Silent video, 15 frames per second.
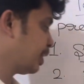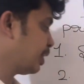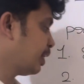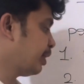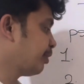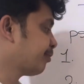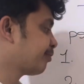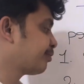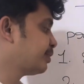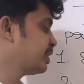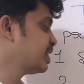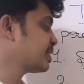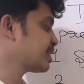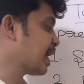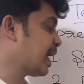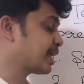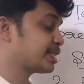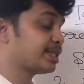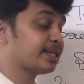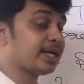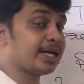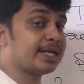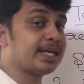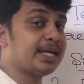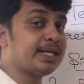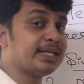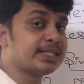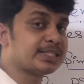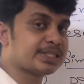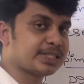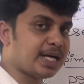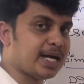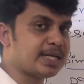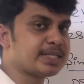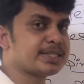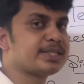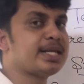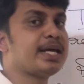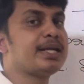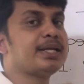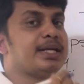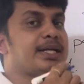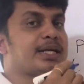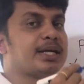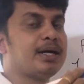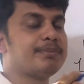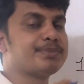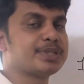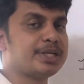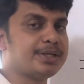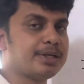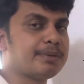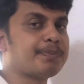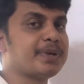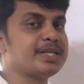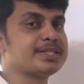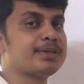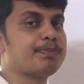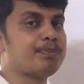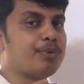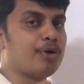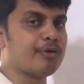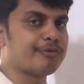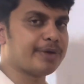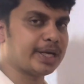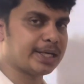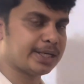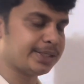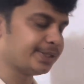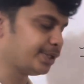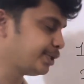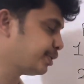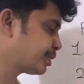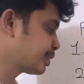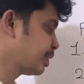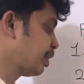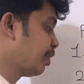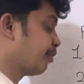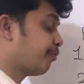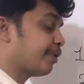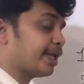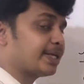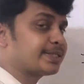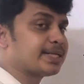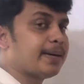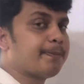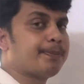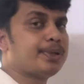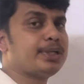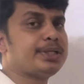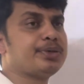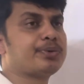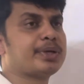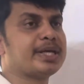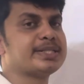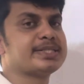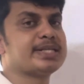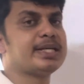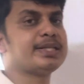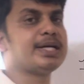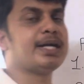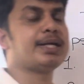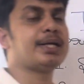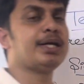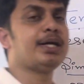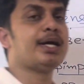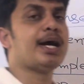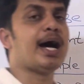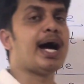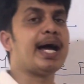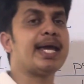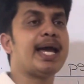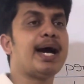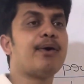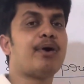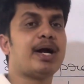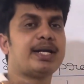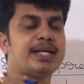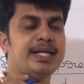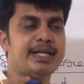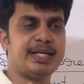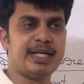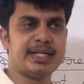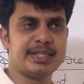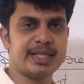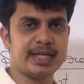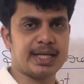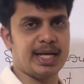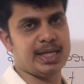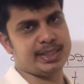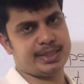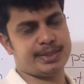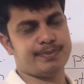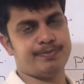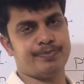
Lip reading: if this action again it starts, then it comes under present perfect continuous. For example, you can say that I have attended the class.